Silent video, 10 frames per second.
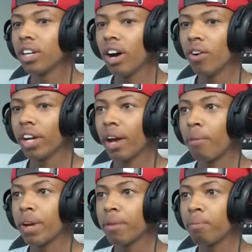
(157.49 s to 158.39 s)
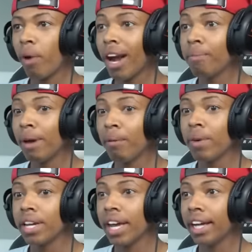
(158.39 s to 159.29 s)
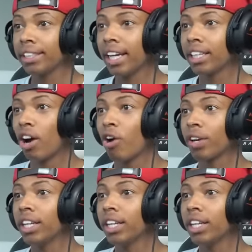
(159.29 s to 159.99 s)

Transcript: Okay, we could bright. Maybe we can't take the Hulk.